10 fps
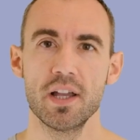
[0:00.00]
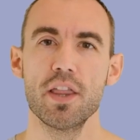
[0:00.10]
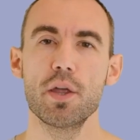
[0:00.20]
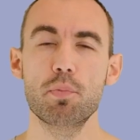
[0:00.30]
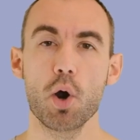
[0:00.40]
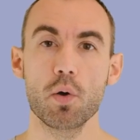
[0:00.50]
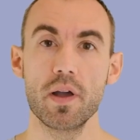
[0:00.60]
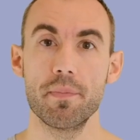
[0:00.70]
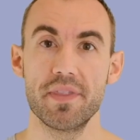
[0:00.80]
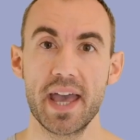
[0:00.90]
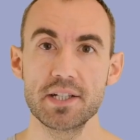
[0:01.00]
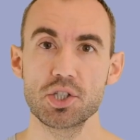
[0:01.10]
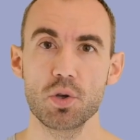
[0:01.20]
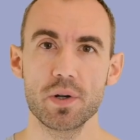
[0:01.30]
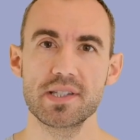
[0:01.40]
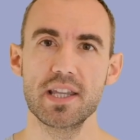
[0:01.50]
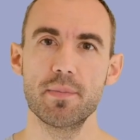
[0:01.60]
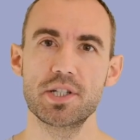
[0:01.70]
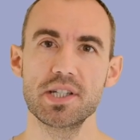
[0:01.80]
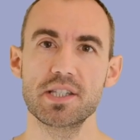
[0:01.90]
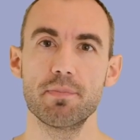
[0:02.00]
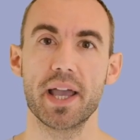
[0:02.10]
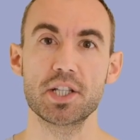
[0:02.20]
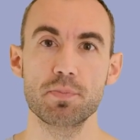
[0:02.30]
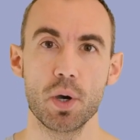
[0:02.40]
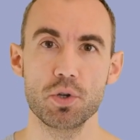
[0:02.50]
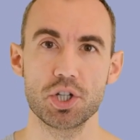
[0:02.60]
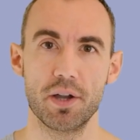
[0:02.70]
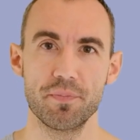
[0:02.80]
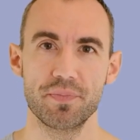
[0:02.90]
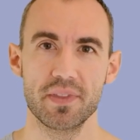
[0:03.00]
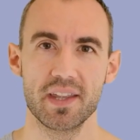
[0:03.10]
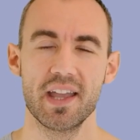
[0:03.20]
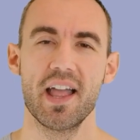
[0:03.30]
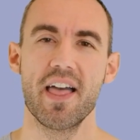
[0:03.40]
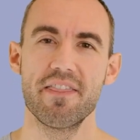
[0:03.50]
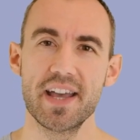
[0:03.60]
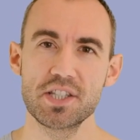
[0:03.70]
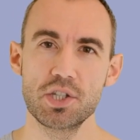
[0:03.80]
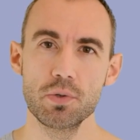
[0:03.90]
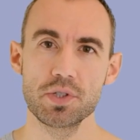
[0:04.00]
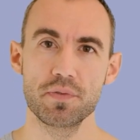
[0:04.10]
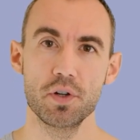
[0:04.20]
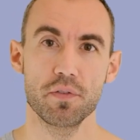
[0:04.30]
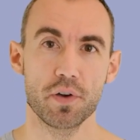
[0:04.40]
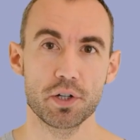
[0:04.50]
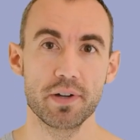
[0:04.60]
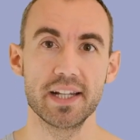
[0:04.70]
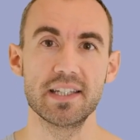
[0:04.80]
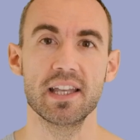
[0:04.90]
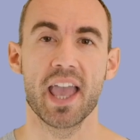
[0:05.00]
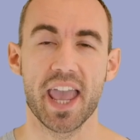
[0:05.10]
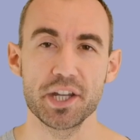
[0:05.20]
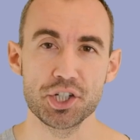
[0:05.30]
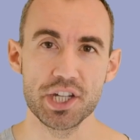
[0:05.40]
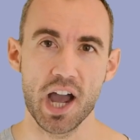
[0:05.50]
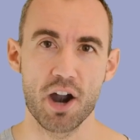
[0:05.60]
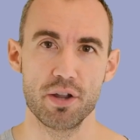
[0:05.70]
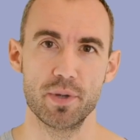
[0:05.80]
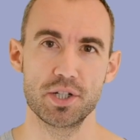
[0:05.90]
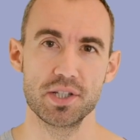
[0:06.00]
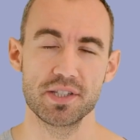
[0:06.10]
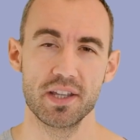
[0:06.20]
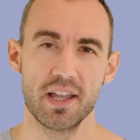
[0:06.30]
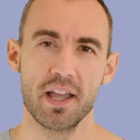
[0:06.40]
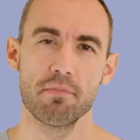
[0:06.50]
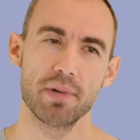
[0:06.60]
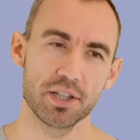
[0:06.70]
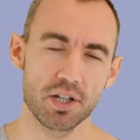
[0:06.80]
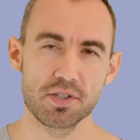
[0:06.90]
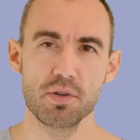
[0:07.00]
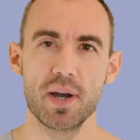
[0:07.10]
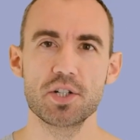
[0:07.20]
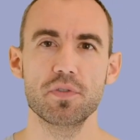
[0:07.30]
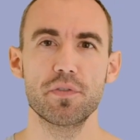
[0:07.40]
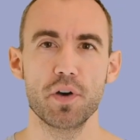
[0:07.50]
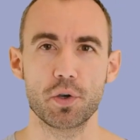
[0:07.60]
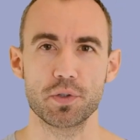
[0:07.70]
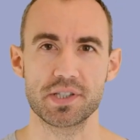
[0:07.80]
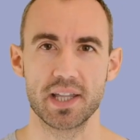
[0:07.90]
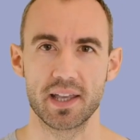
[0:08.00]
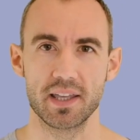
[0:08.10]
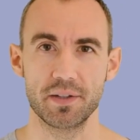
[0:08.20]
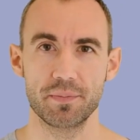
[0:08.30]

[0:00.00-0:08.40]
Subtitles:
the program then sorts the images by exposure. That's useful for creating HDR images, but not so much for focus stacking.